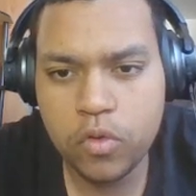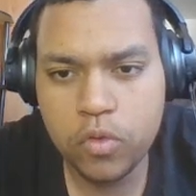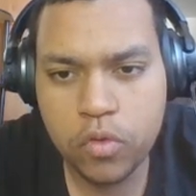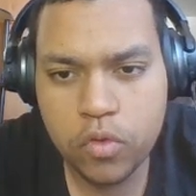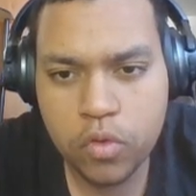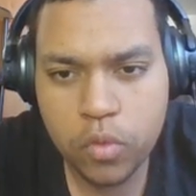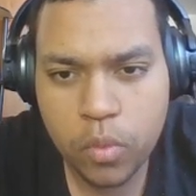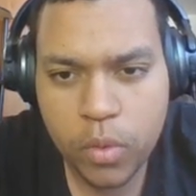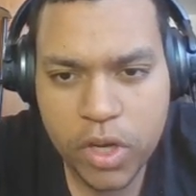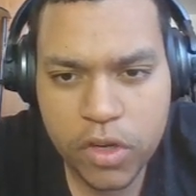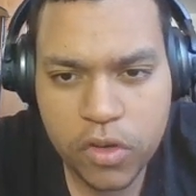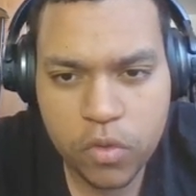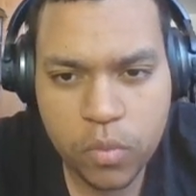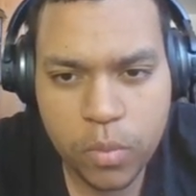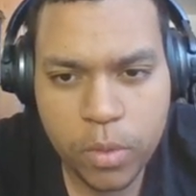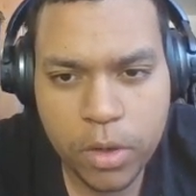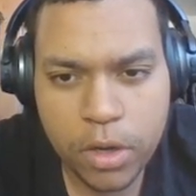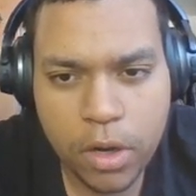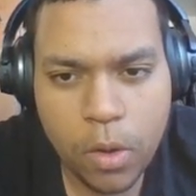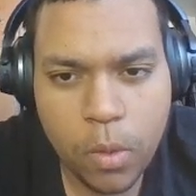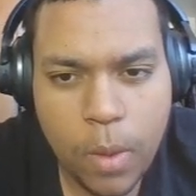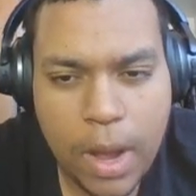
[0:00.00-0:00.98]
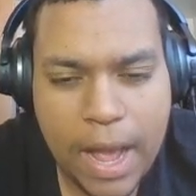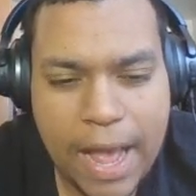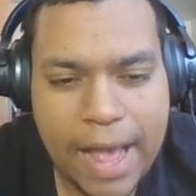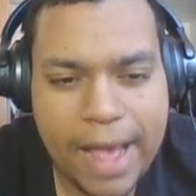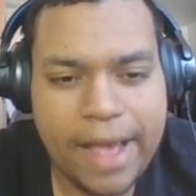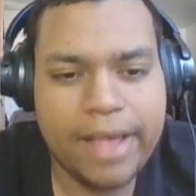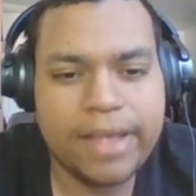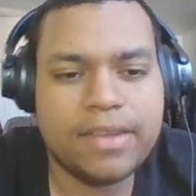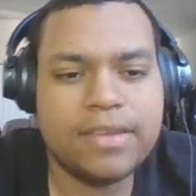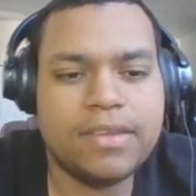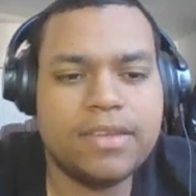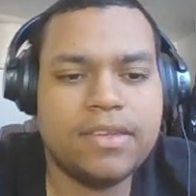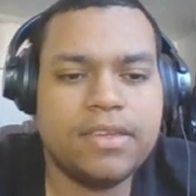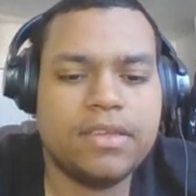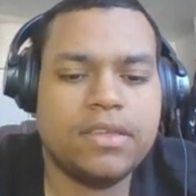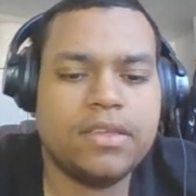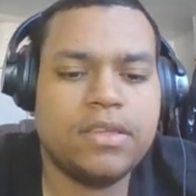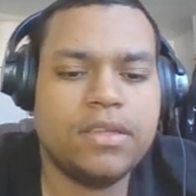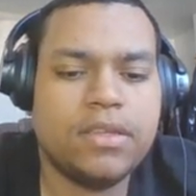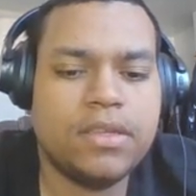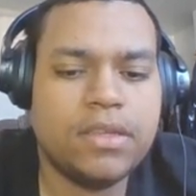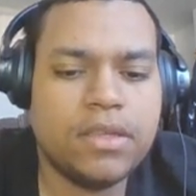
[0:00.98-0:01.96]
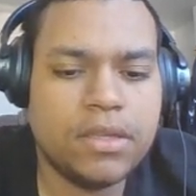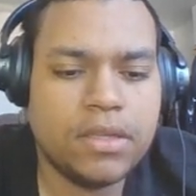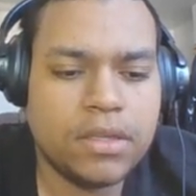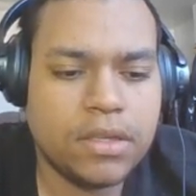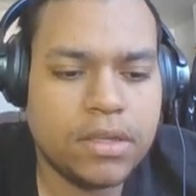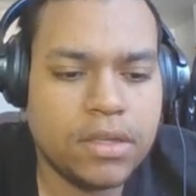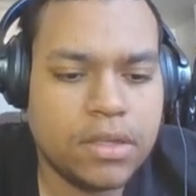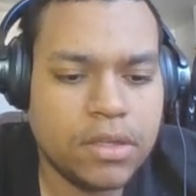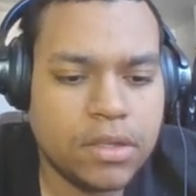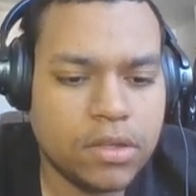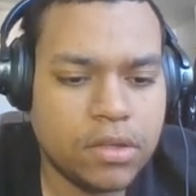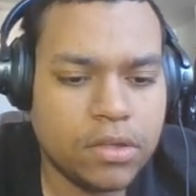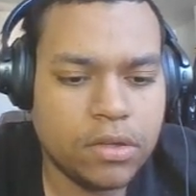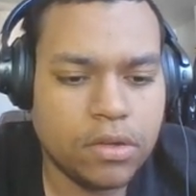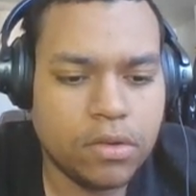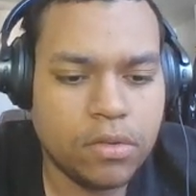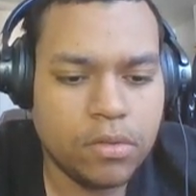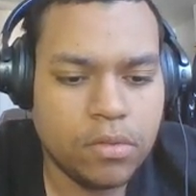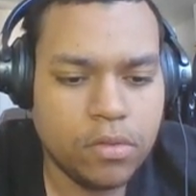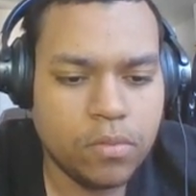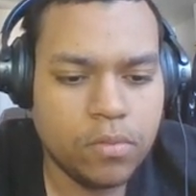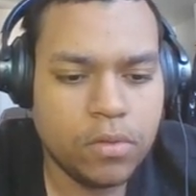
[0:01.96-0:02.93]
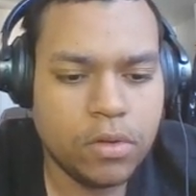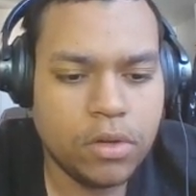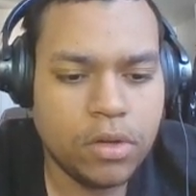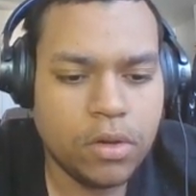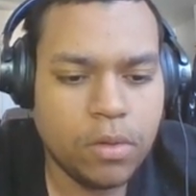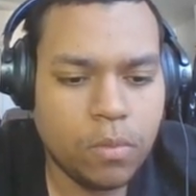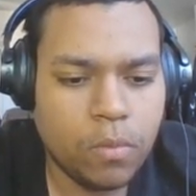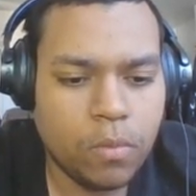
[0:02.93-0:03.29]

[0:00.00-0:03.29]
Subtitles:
Twitch with no ads. So you're gonna